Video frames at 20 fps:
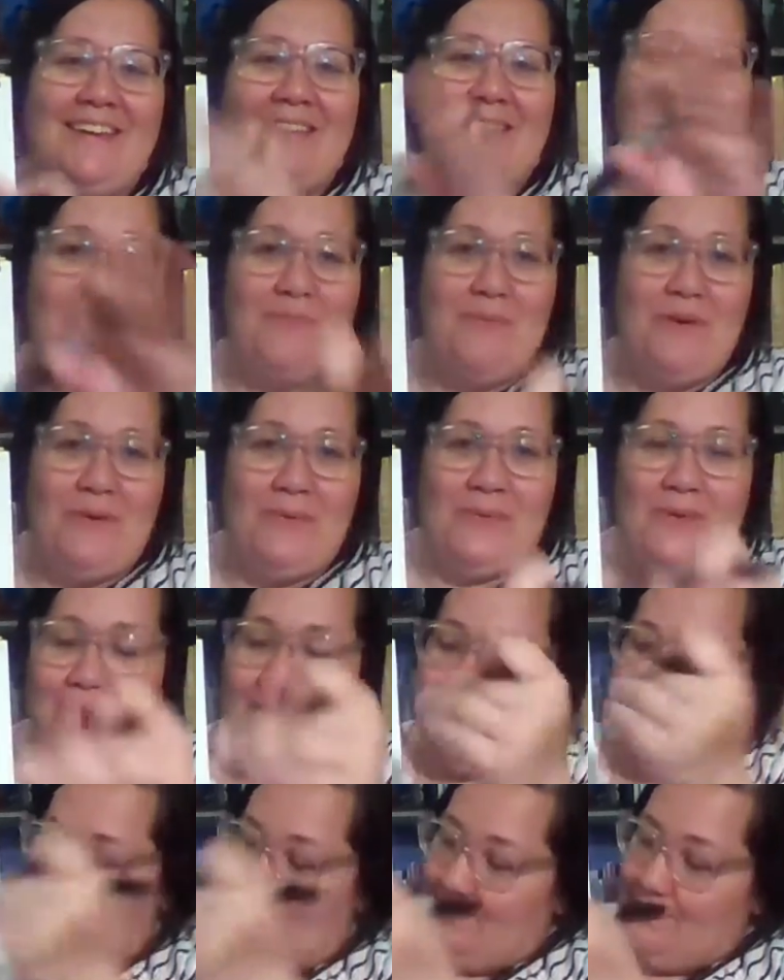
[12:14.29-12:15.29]
They're both
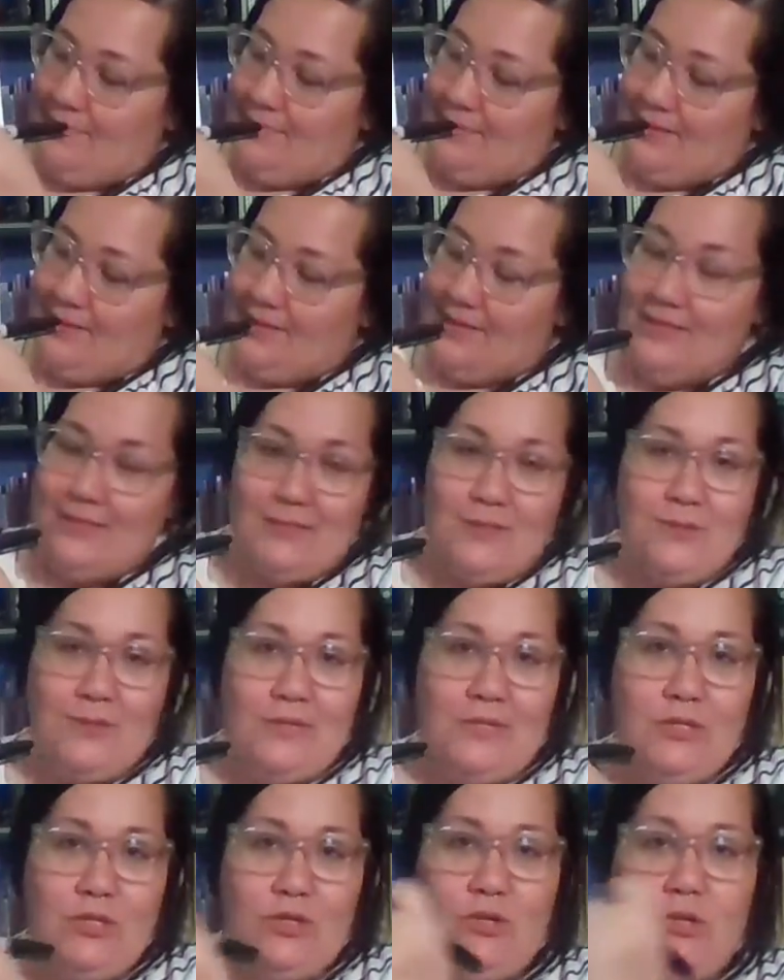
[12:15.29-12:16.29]
awesome. So
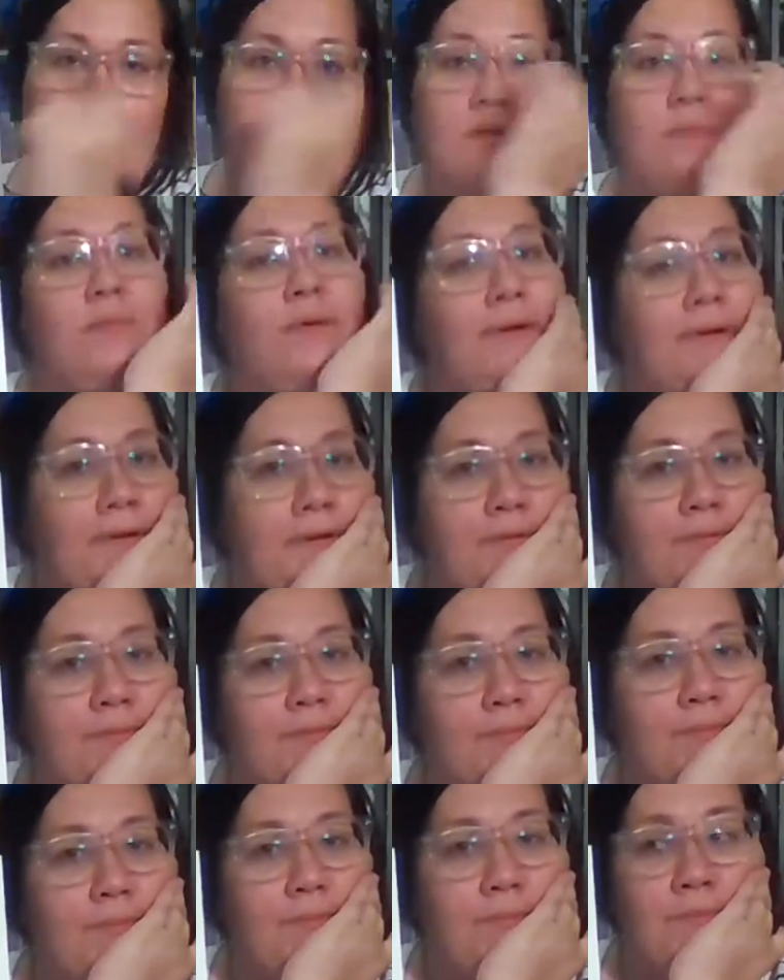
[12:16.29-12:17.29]
let's draw a bird.
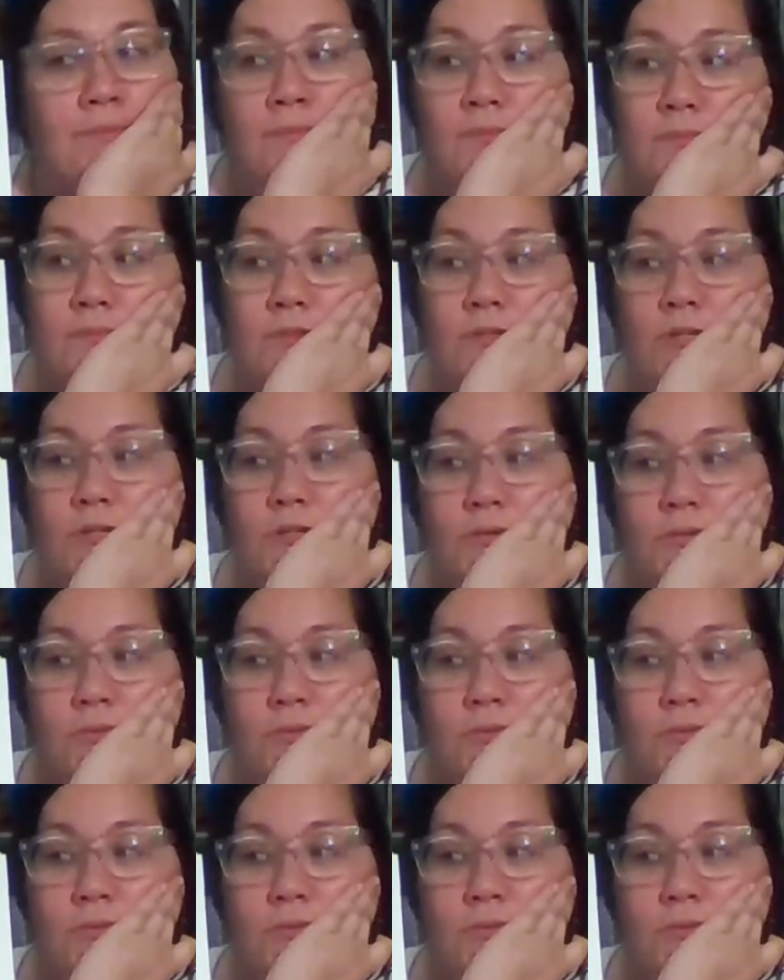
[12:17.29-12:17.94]
So,